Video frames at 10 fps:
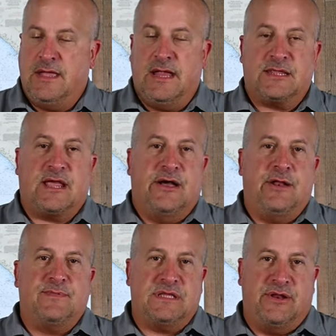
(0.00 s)
it's like a
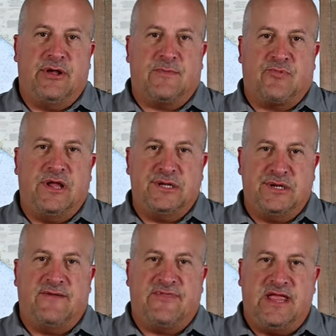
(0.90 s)
100% hookup
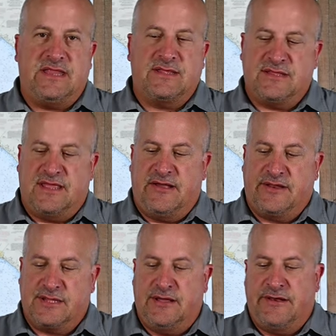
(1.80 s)
ratio if they eat this thing on
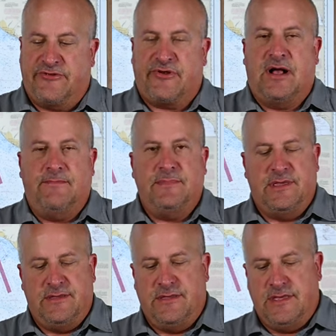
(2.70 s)
the, on the drop
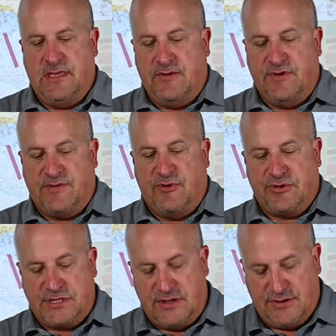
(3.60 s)
which
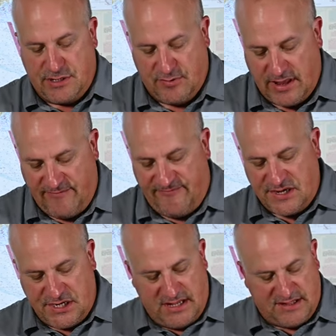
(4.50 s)
most do. So when I'm
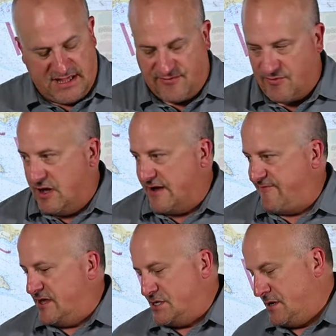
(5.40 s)
fishing these things for
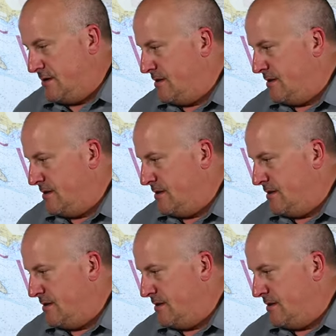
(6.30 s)
rockfish,